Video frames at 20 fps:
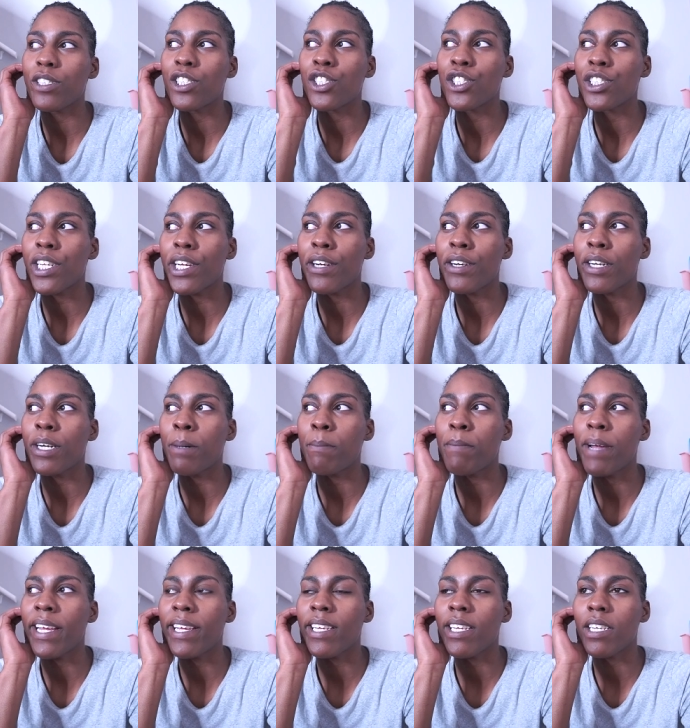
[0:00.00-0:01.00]
to share a
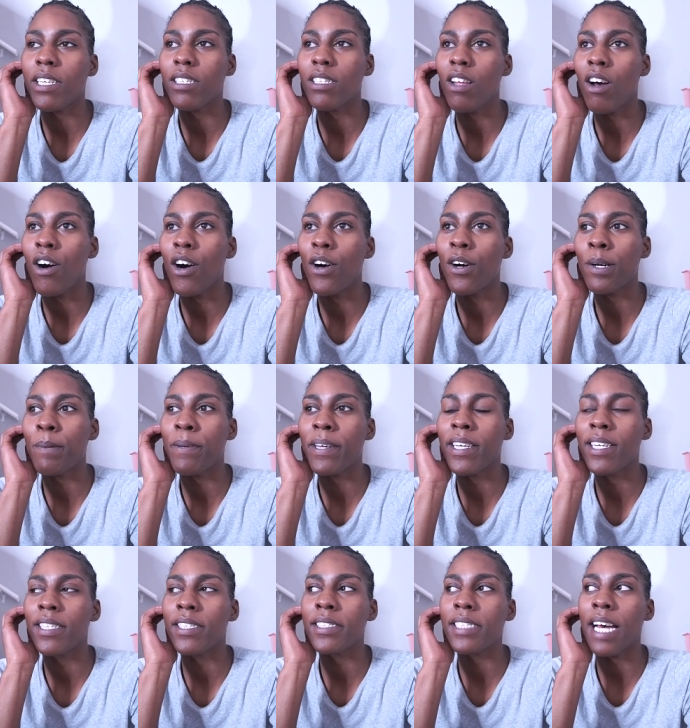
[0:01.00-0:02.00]
baking vlog
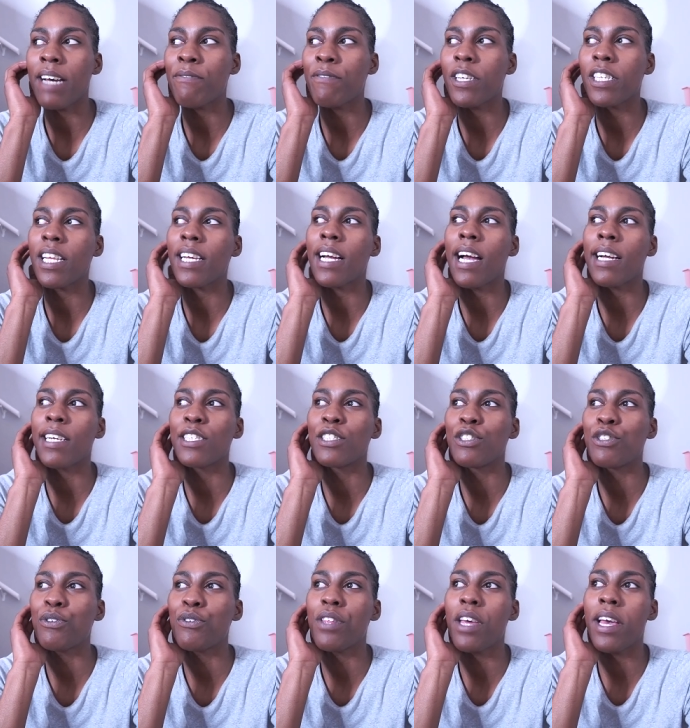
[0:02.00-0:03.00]
because I feel like I can
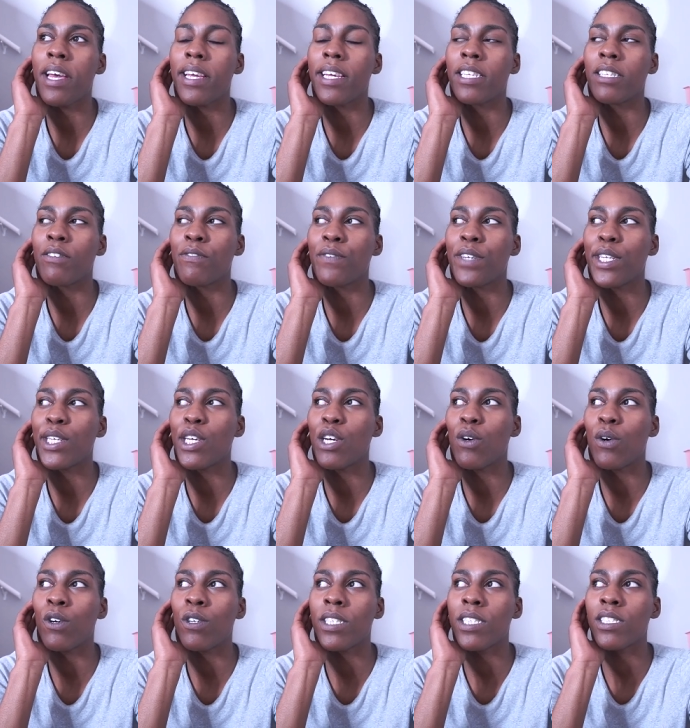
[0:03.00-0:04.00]
do that in the video
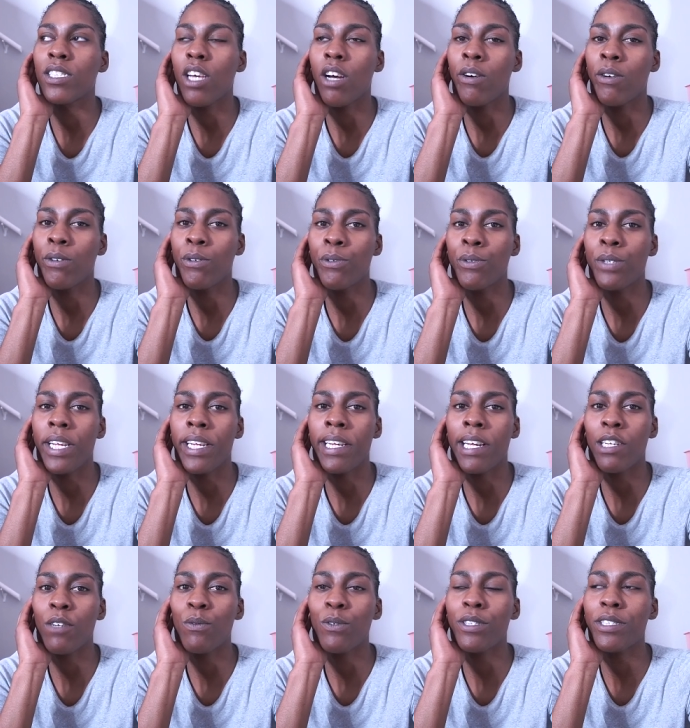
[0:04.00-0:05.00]
on its own, and I
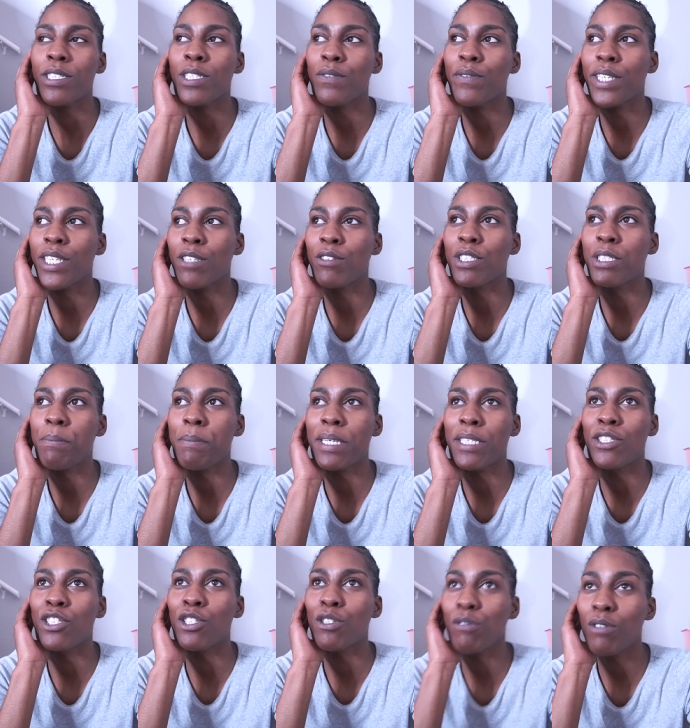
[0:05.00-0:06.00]
don't want this video to be
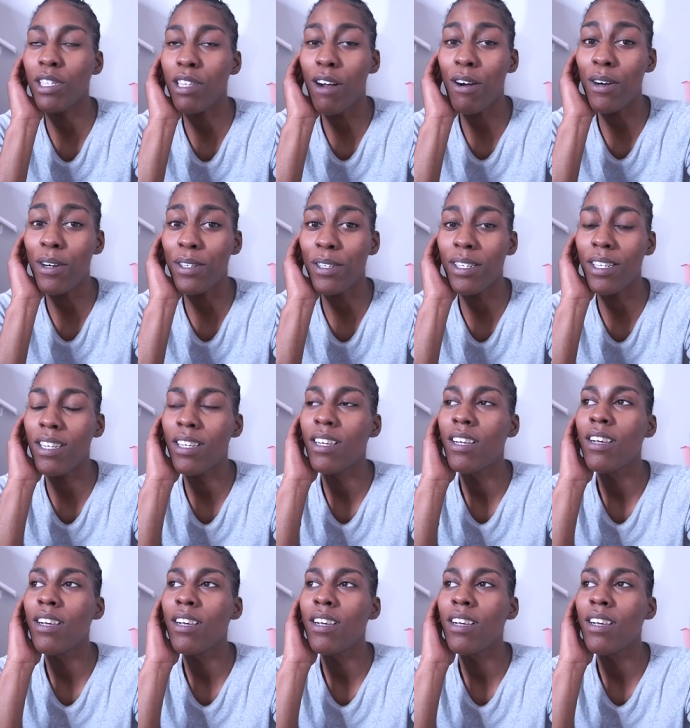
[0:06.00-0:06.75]
too long.